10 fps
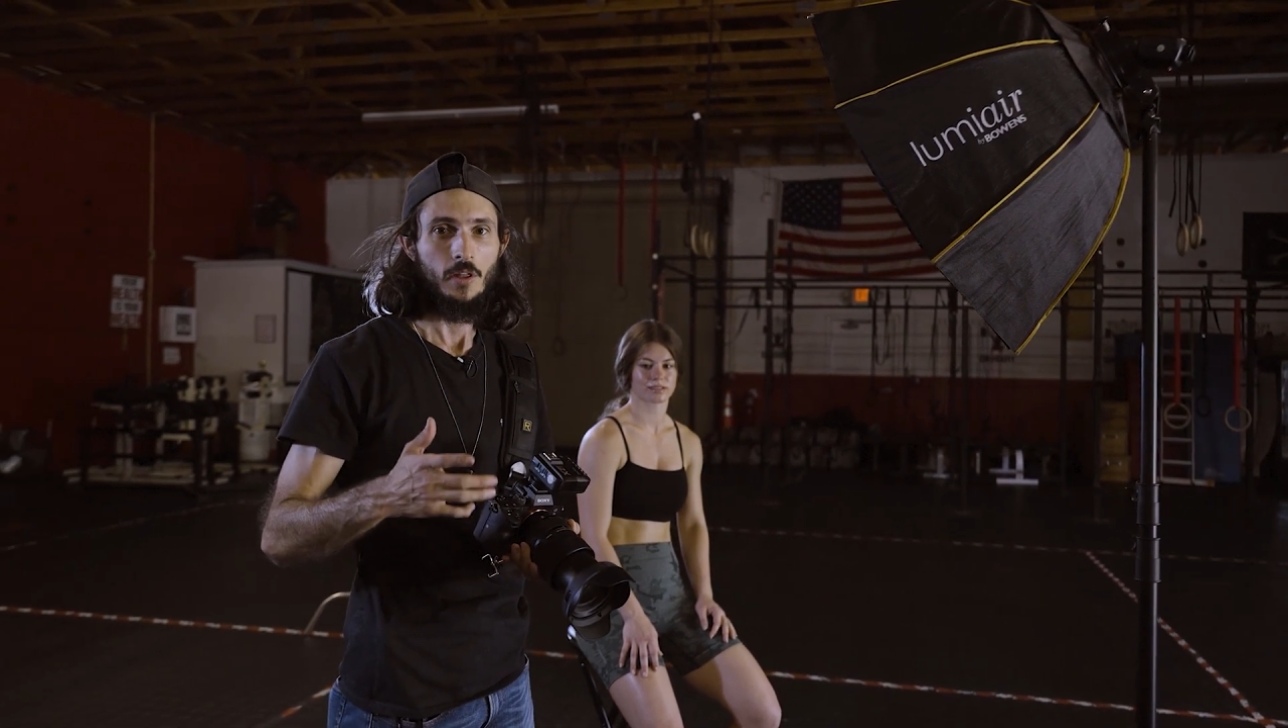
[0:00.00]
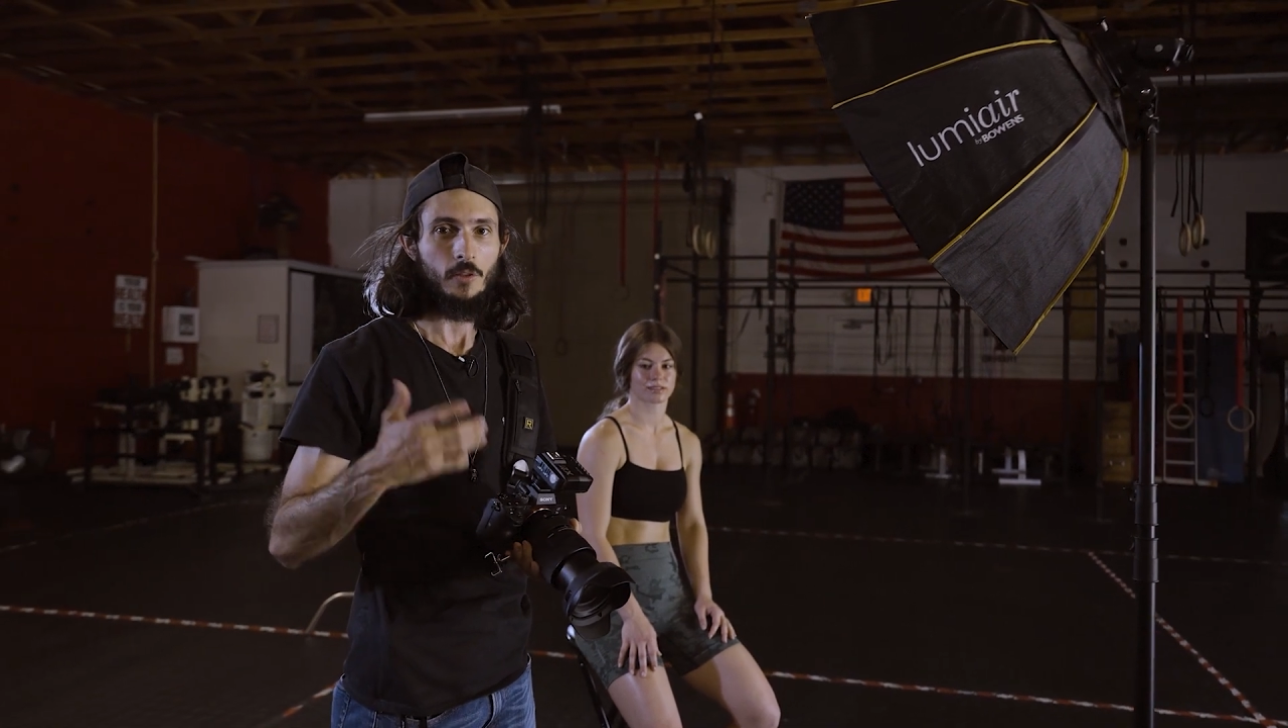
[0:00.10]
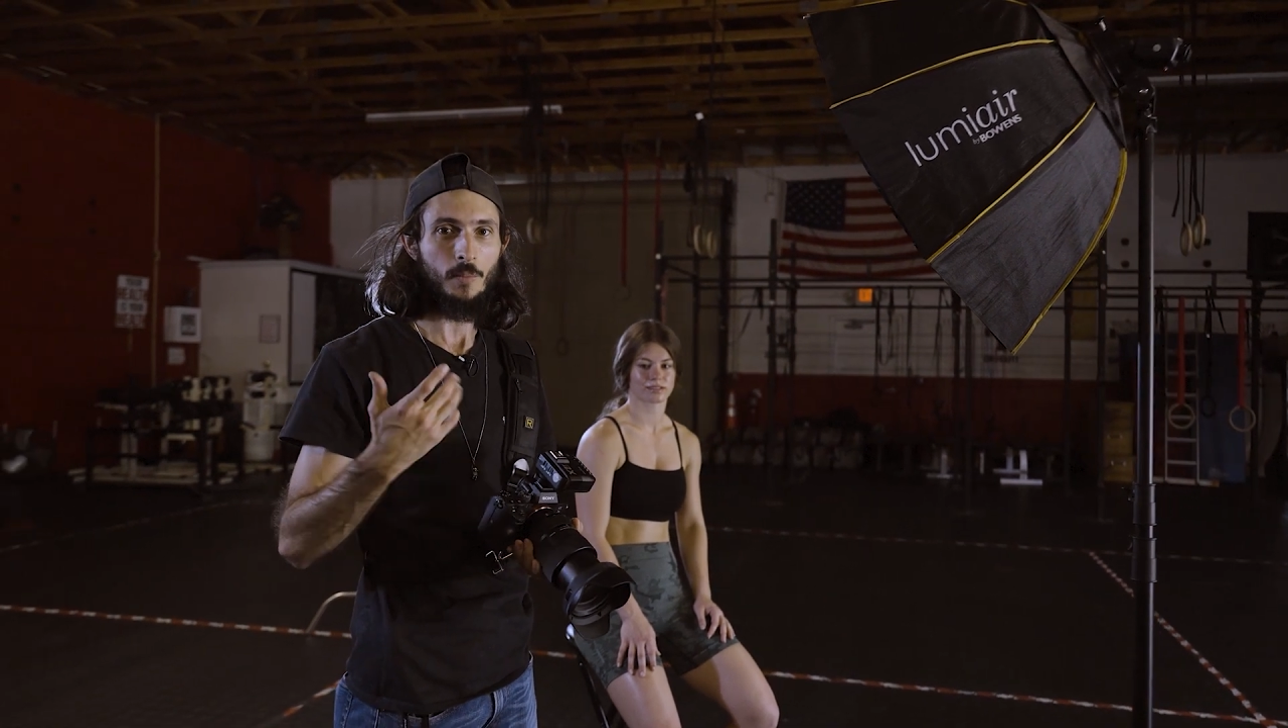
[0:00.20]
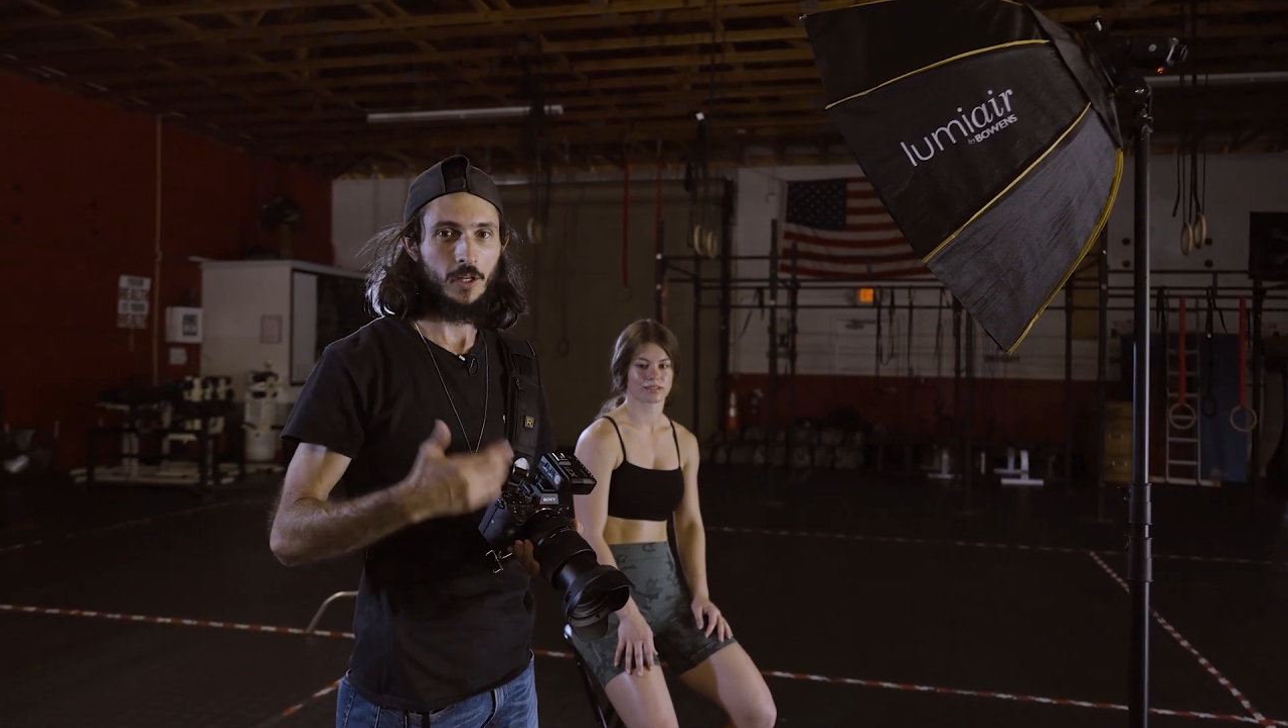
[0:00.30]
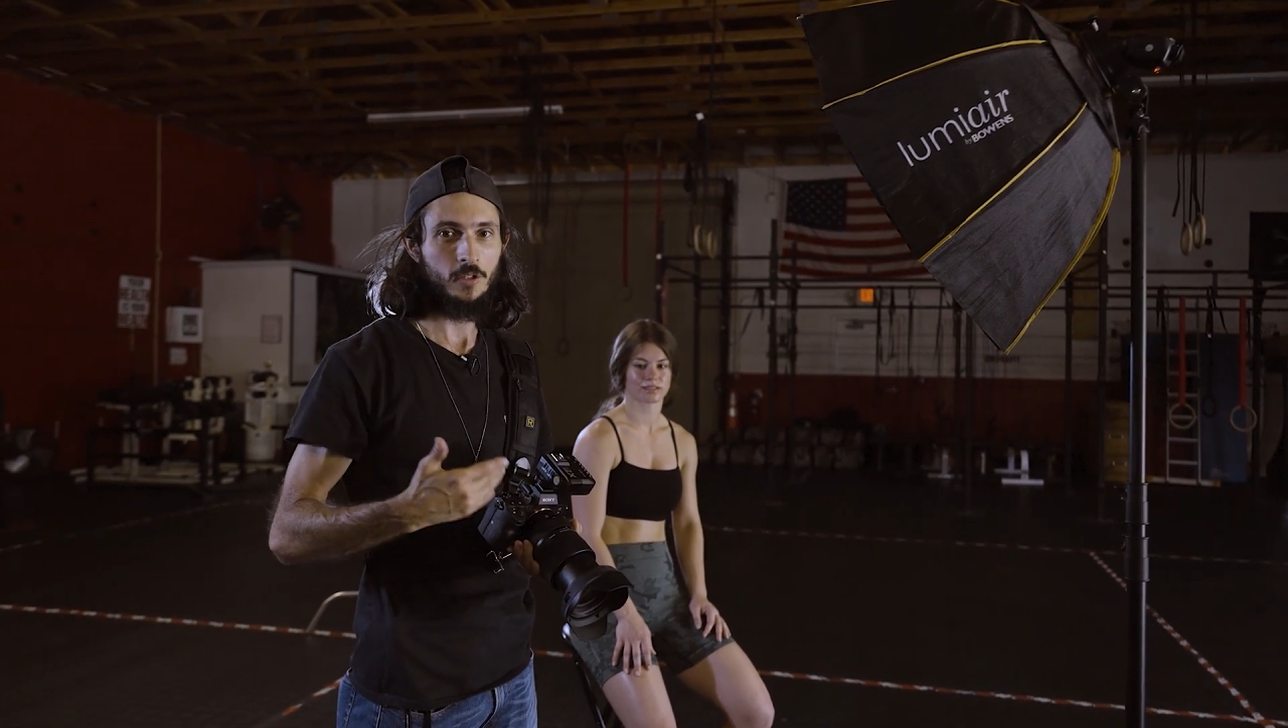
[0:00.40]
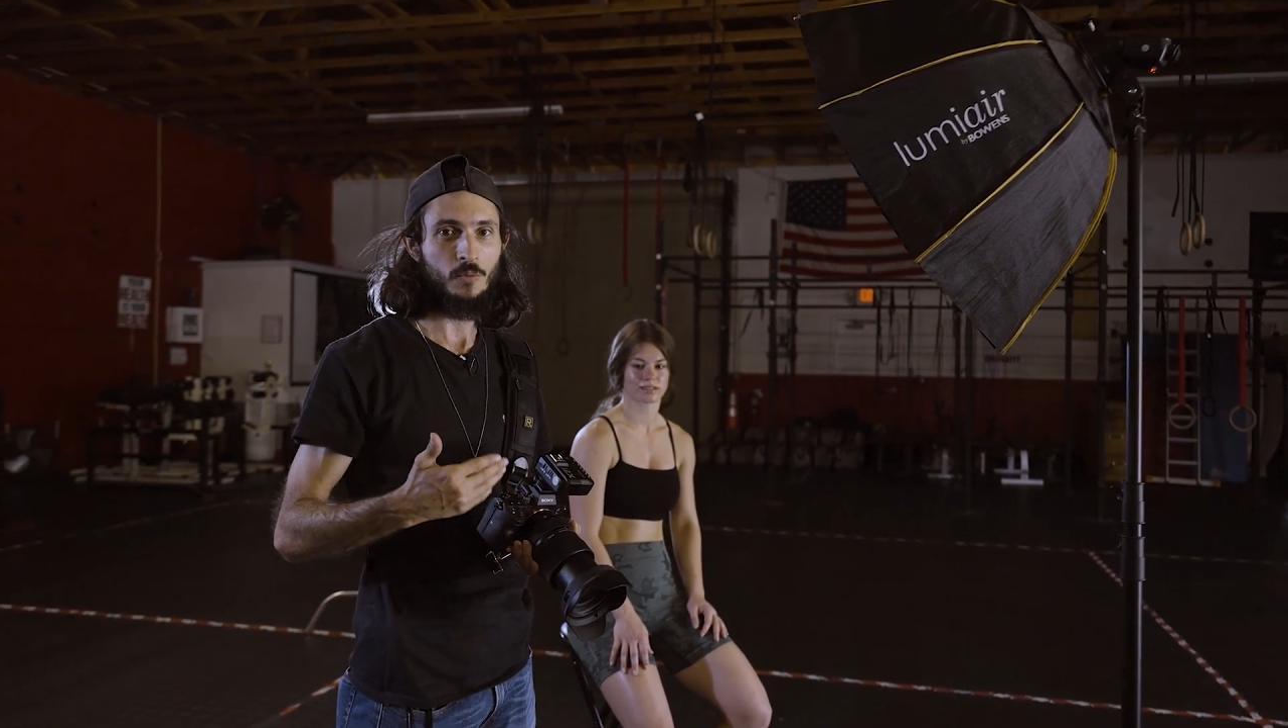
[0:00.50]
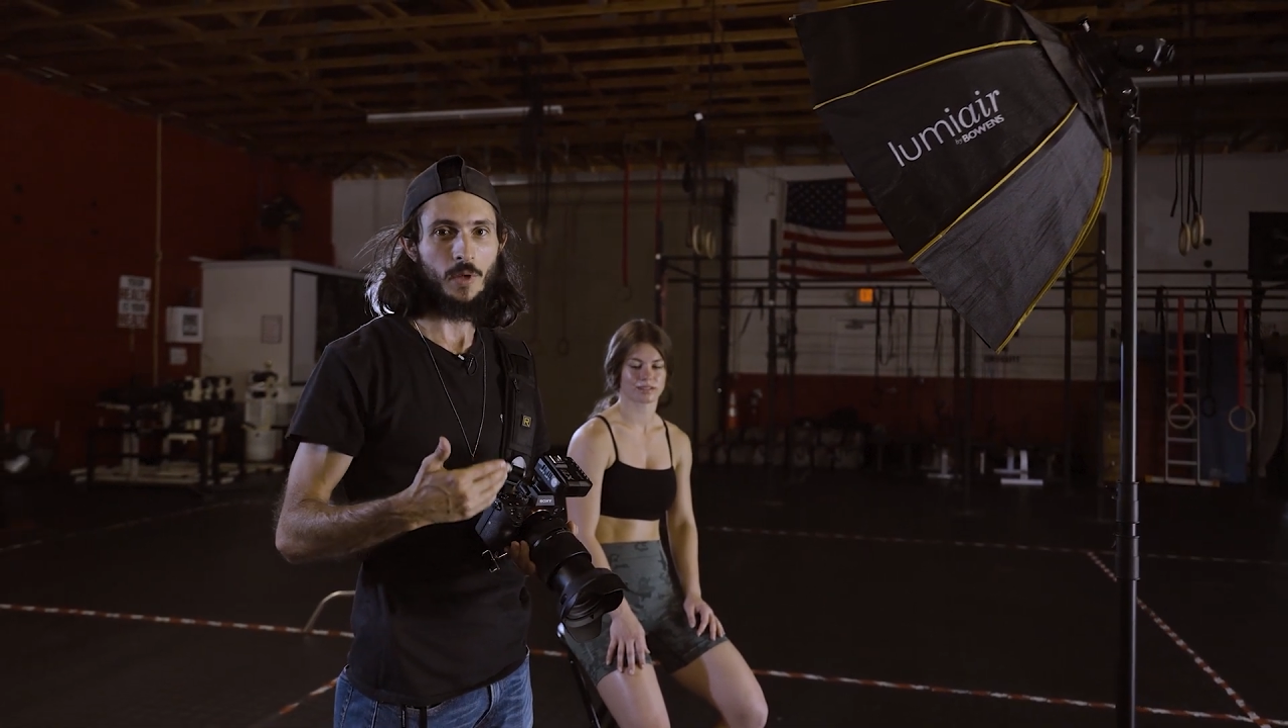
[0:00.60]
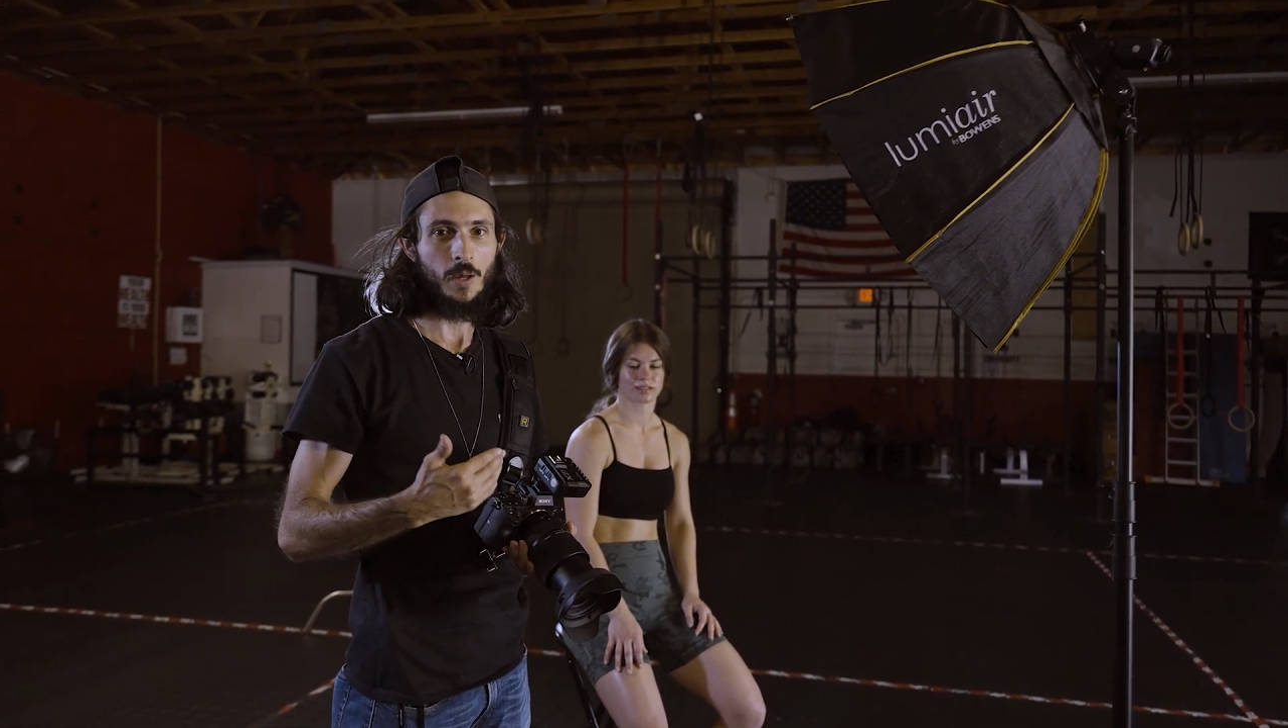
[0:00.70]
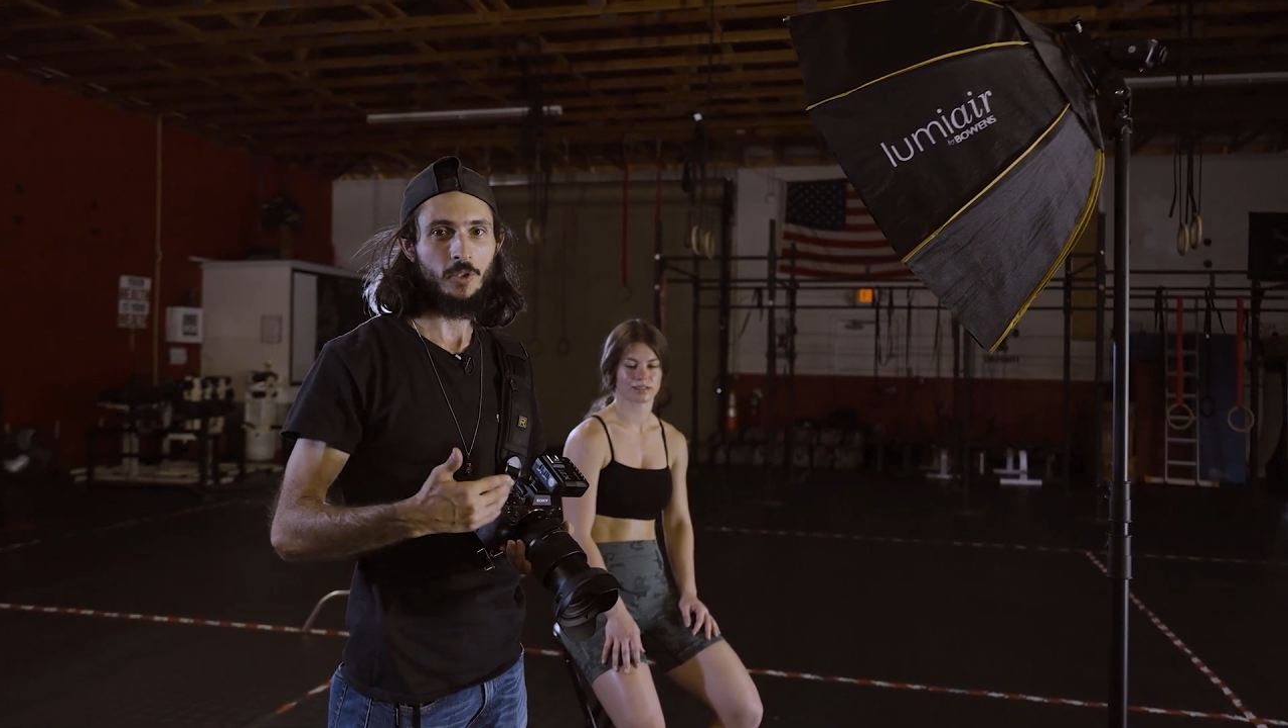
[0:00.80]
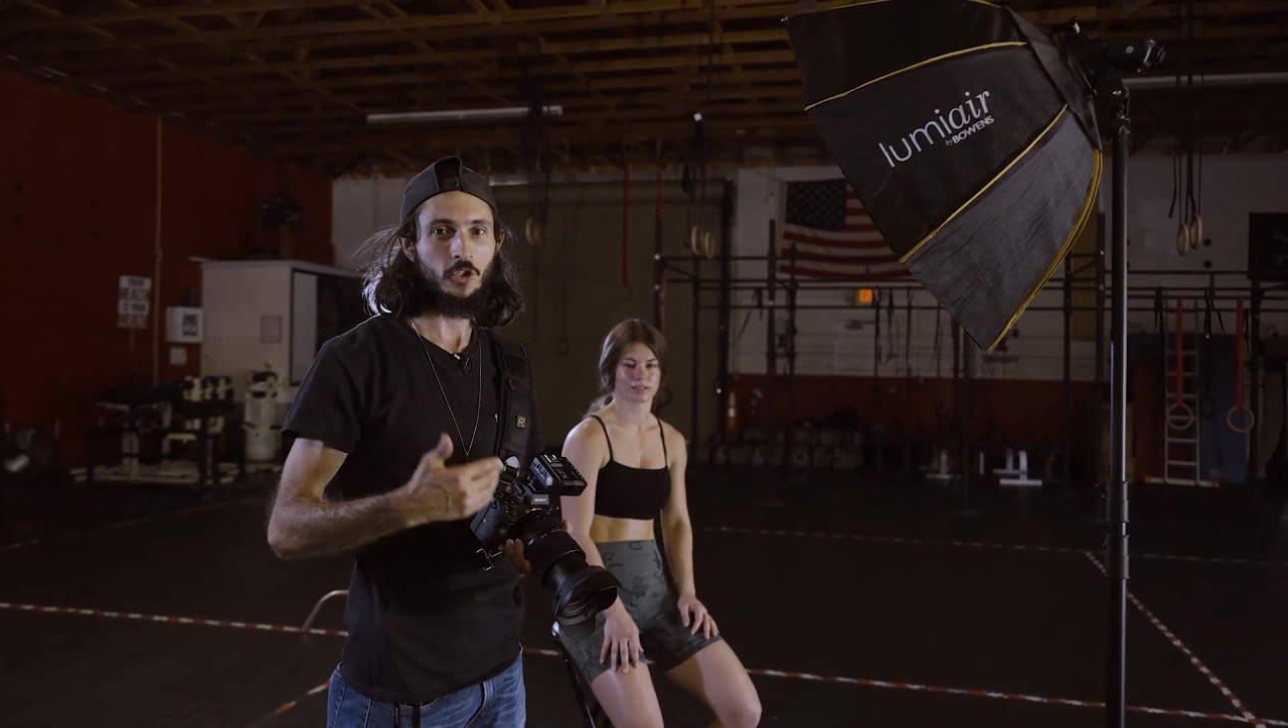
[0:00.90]
The maximum
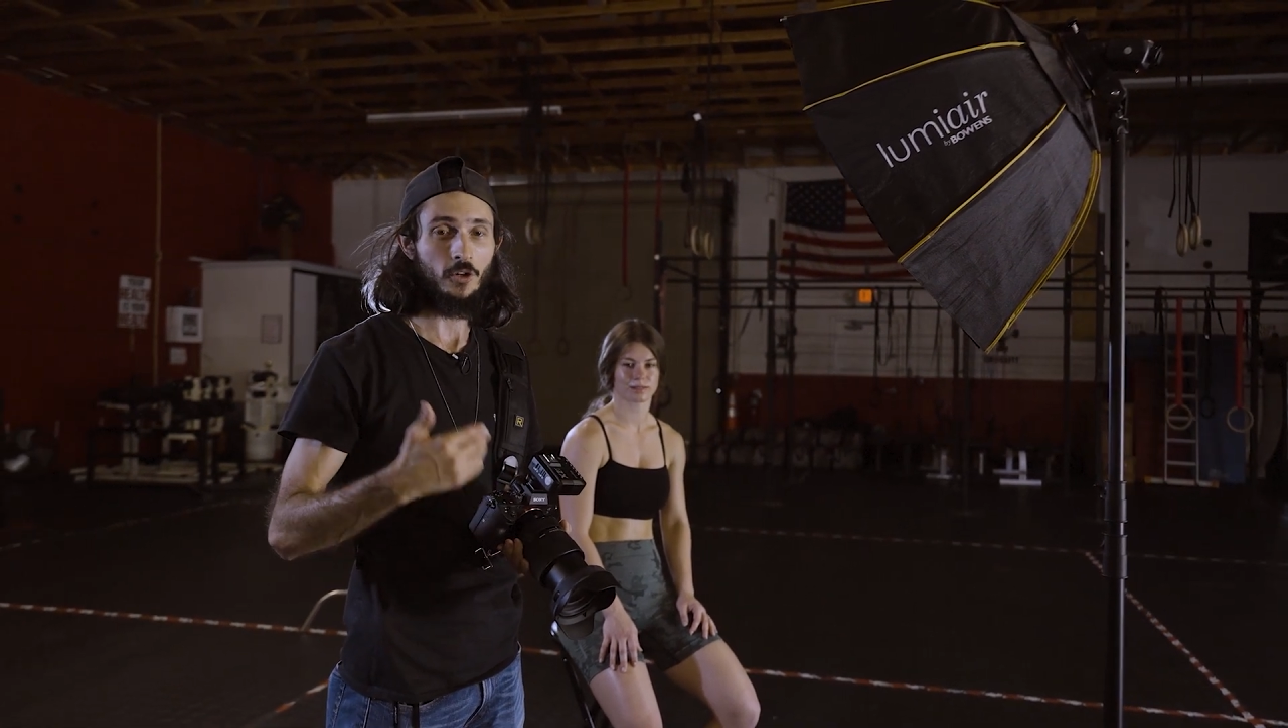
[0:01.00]
aperture